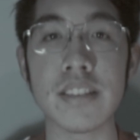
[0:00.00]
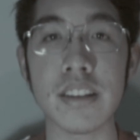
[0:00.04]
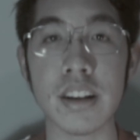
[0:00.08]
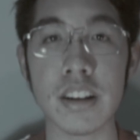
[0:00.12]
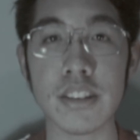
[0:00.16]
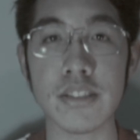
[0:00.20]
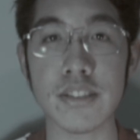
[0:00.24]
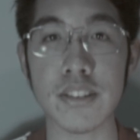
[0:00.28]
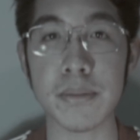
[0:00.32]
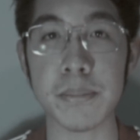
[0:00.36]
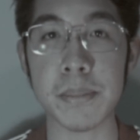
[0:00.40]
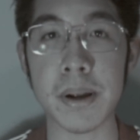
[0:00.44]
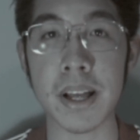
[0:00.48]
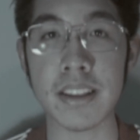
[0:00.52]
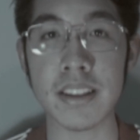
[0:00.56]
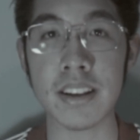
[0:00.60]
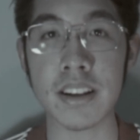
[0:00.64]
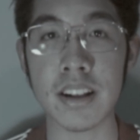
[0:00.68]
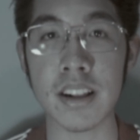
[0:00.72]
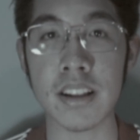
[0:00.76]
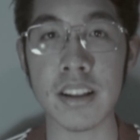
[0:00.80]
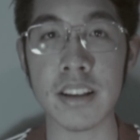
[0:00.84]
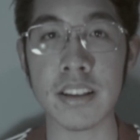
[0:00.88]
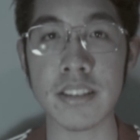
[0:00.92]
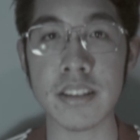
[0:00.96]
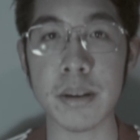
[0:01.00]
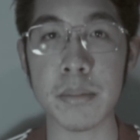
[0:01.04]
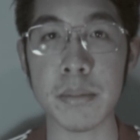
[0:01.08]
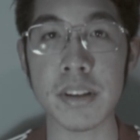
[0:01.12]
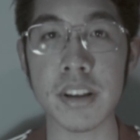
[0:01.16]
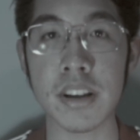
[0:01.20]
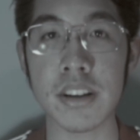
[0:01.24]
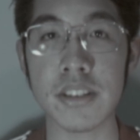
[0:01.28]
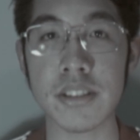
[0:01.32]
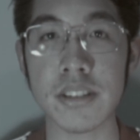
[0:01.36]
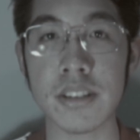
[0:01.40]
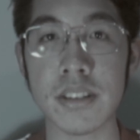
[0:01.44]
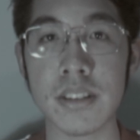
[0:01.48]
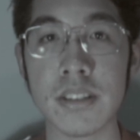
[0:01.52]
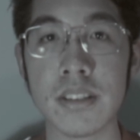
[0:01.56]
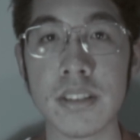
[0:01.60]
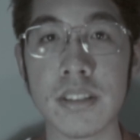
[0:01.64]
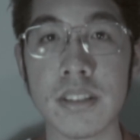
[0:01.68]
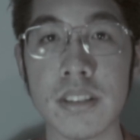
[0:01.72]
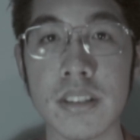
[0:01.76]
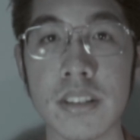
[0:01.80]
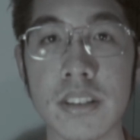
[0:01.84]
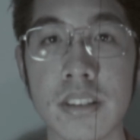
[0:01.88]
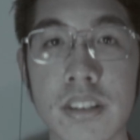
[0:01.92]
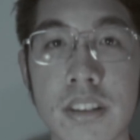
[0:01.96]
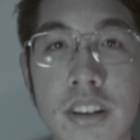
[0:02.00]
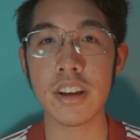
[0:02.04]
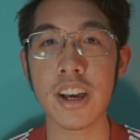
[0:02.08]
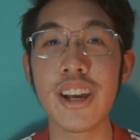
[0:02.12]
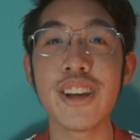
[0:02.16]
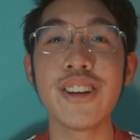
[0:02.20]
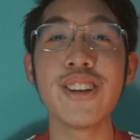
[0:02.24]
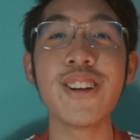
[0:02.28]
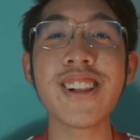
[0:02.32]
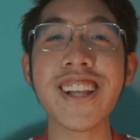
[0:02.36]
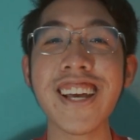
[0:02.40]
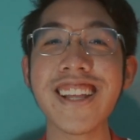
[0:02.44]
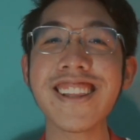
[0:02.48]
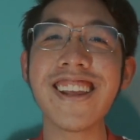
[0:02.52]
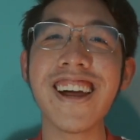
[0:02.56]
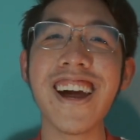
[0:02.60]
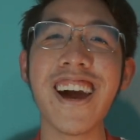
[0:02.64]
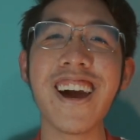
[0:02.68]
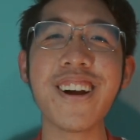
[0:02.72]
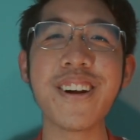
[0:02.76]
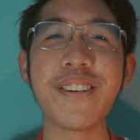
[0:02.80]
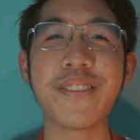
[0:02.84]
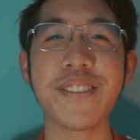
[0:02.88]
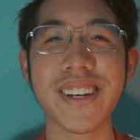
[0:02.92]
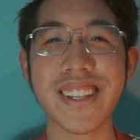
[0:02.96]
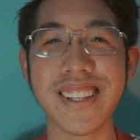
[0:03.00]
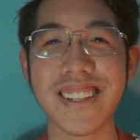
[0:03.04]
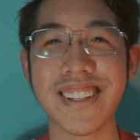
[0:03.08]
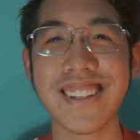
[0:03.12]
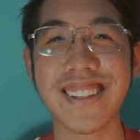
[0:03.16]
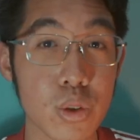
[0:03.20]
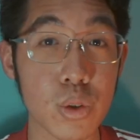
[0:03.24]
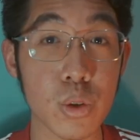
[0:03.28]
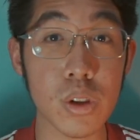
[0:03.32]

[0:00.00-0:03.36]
series of practical examinations, you'll get the hang of it.